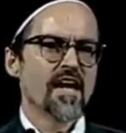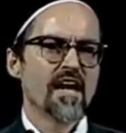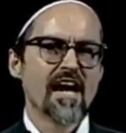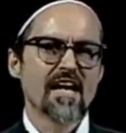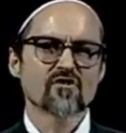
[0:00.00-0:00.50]

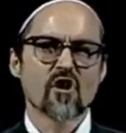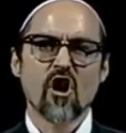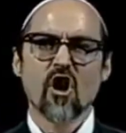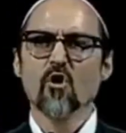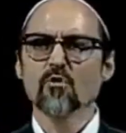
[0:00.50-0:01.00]
that
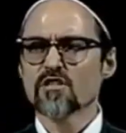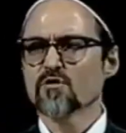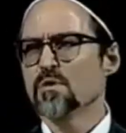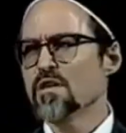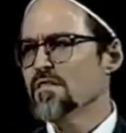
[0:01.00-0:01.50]
has
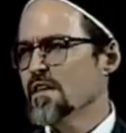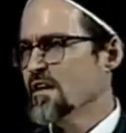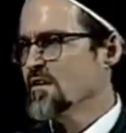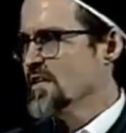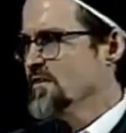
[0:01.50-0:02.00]
always
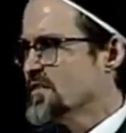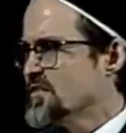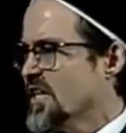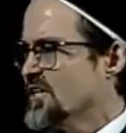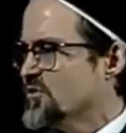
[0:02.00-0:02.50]
been there
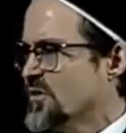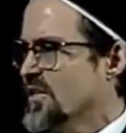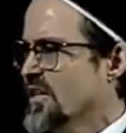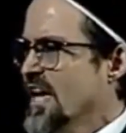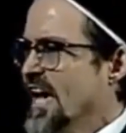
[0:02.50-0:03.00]
in this
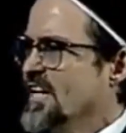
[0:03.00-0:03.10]
country.